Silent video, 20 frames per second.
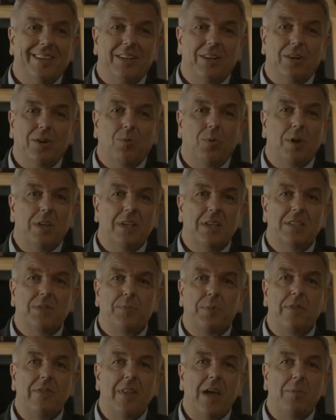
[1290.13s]
we can spend
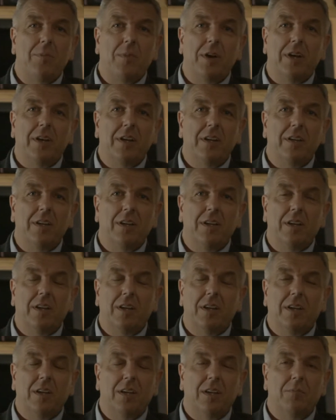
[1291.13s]
that money
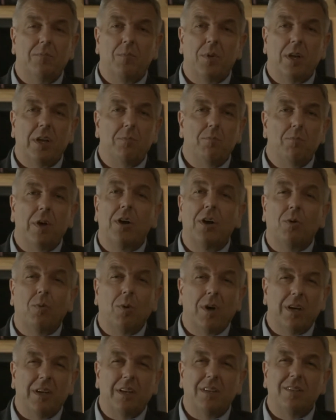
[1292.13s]
in better
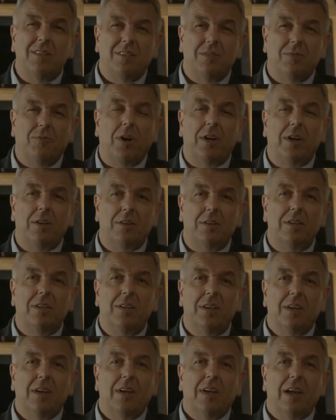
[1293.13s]
ways, frankly.
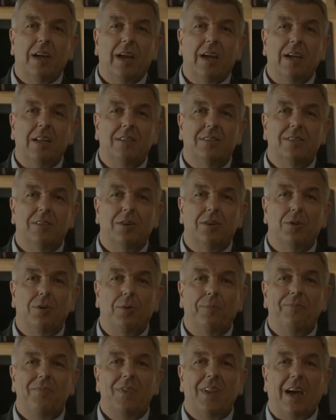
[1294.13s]
And so
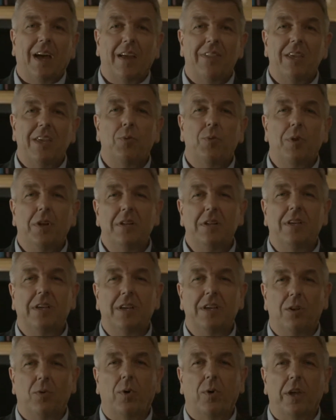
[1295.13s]
I think we need to get
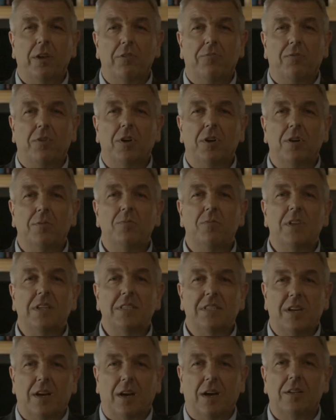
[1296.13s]
away from these
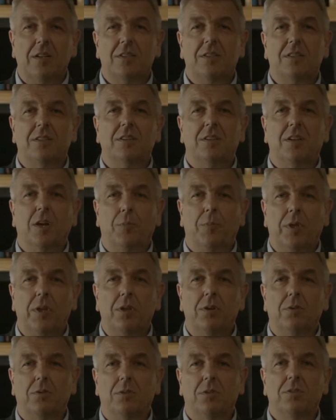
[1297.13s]
constant
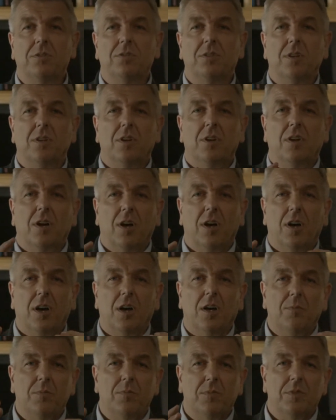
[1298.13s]
appeals
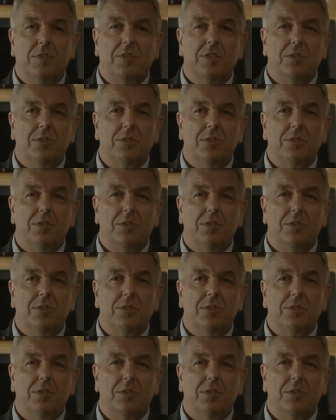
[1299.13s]
to